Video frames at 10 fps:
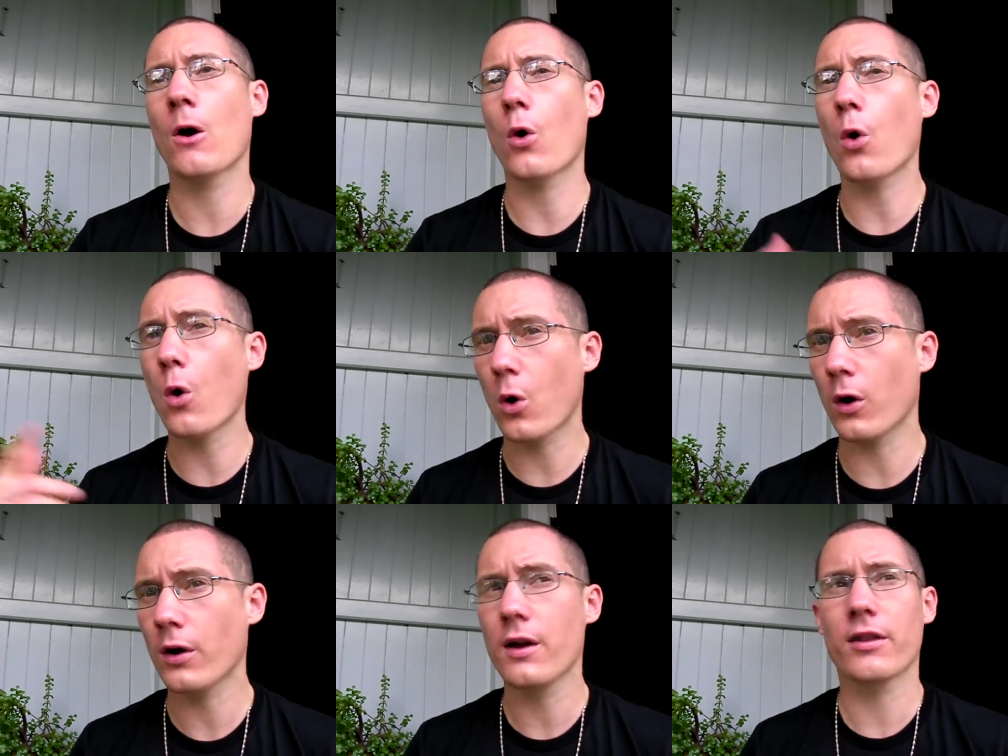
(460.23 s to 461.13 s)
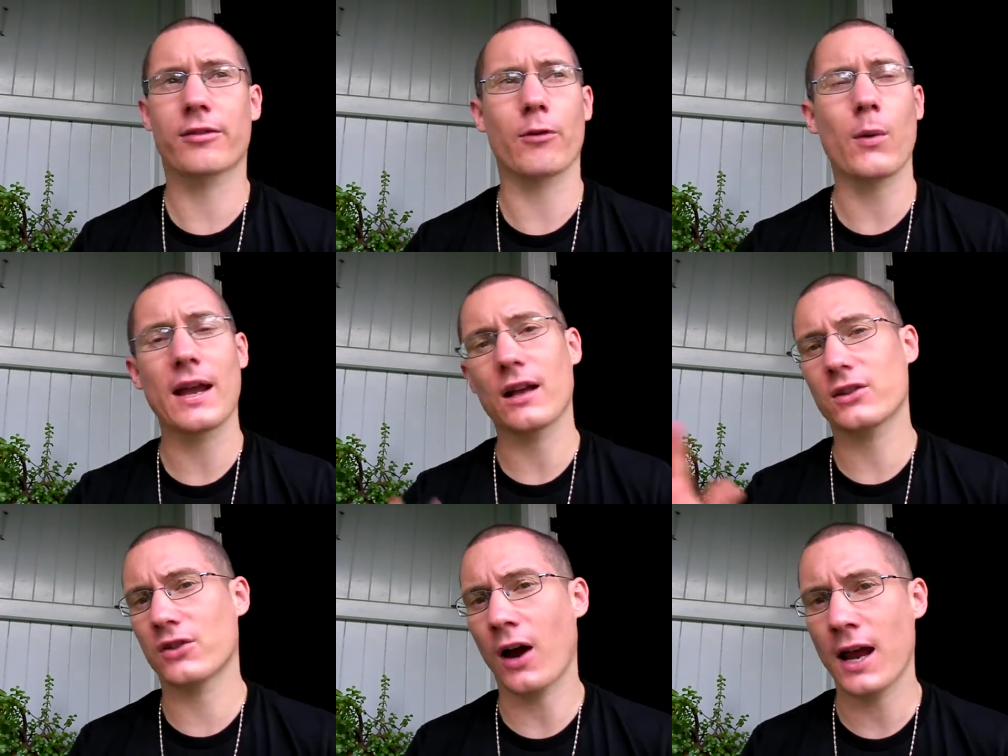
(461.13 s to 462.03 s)
or throwing out
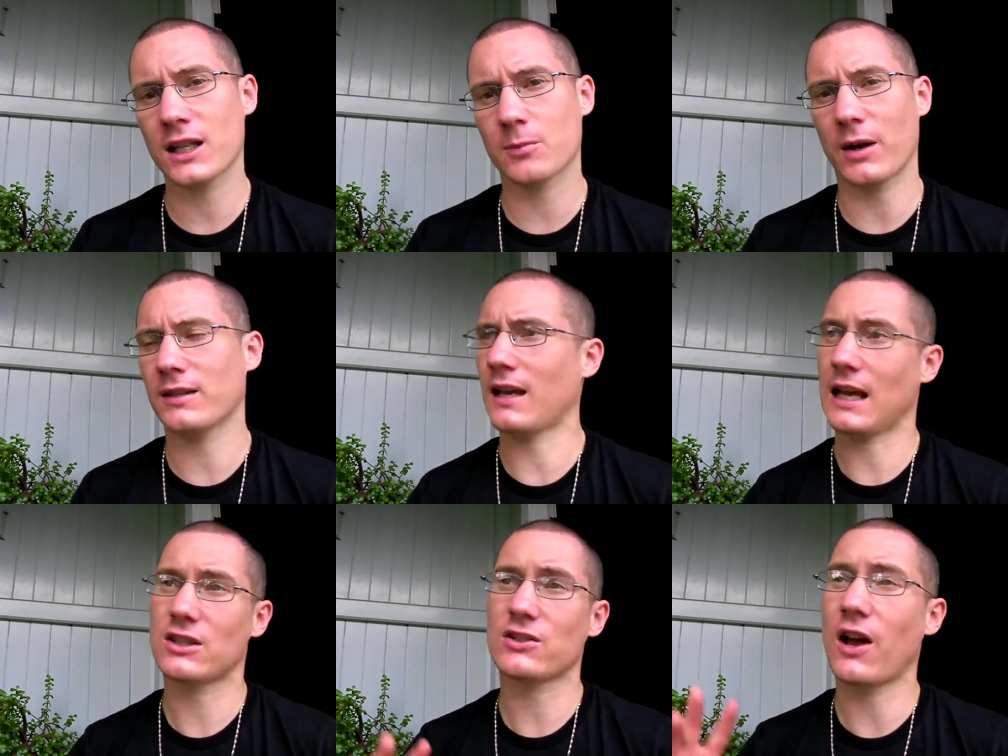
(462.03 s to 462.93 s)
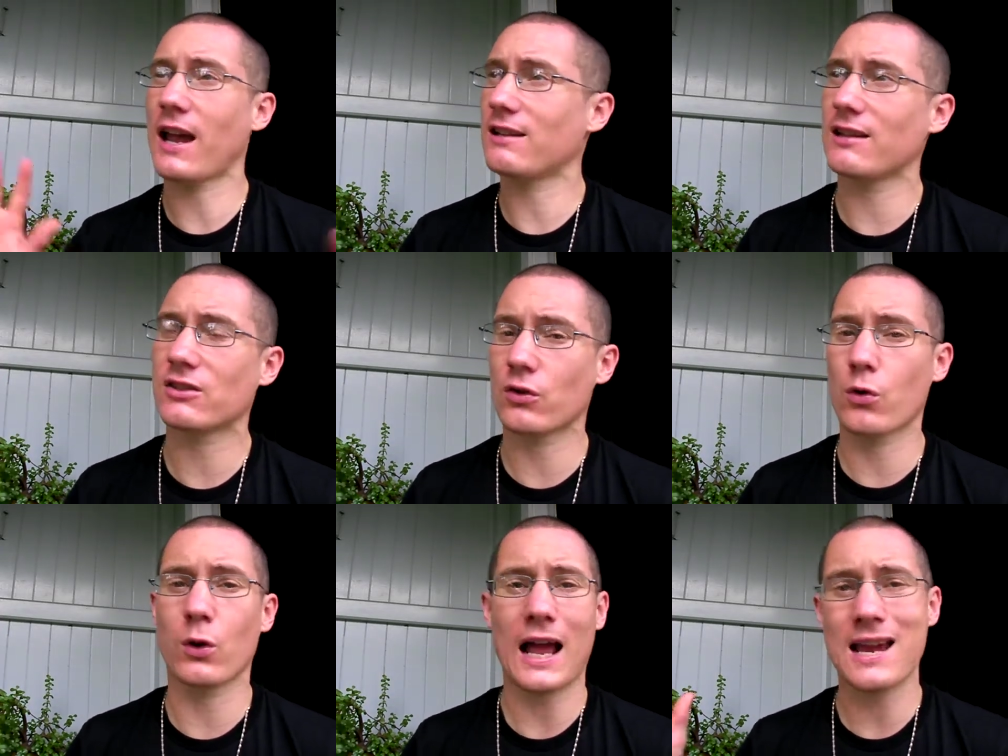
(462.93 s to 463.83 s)
science by saying scientists are
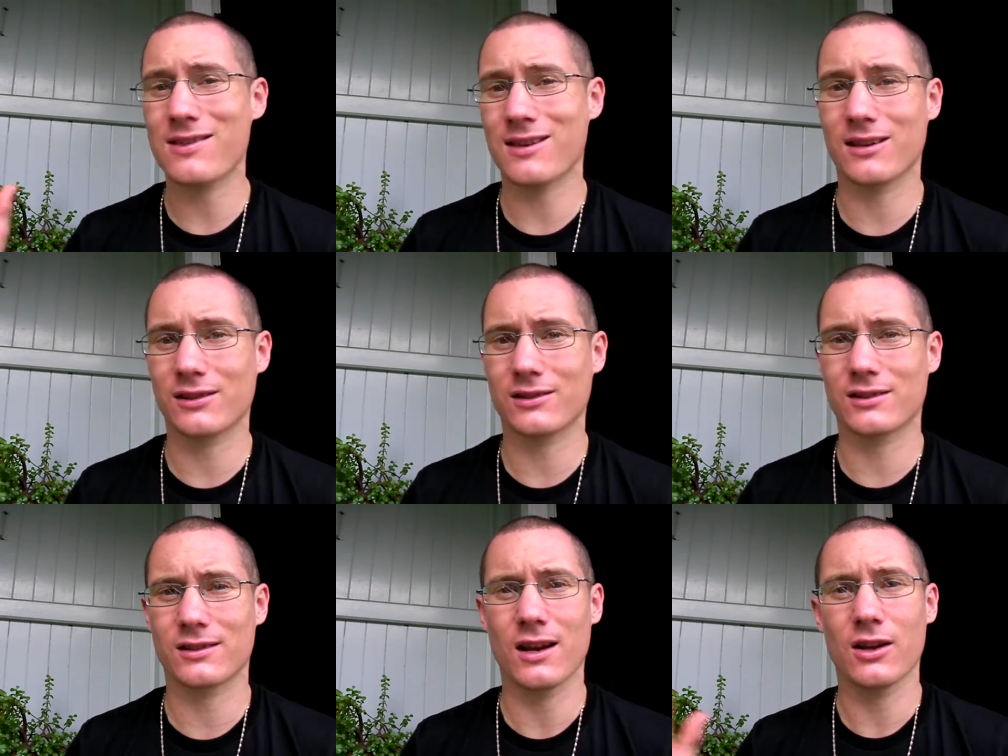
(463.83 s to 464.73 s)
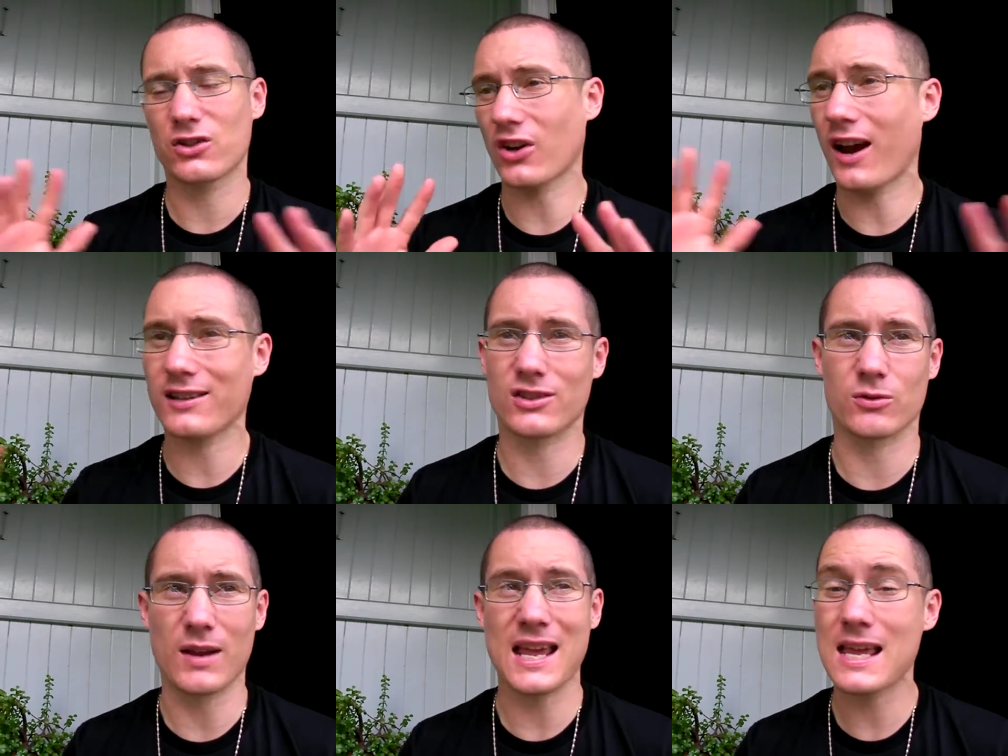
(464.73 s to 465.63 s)
all atheists, science
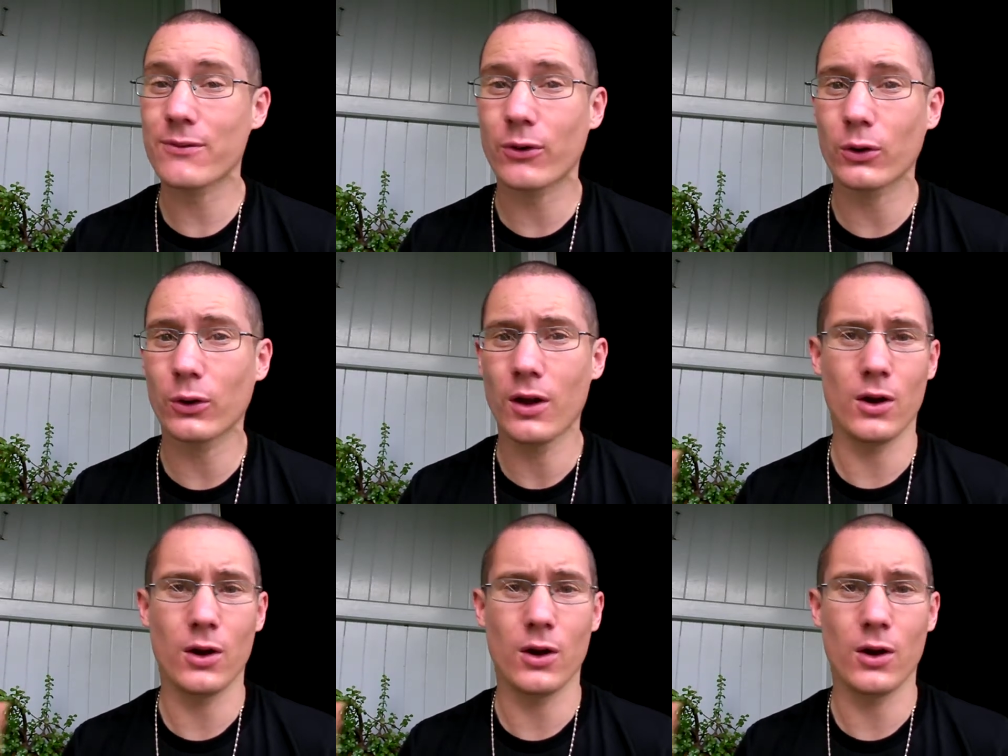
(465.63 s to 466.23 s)
is evil,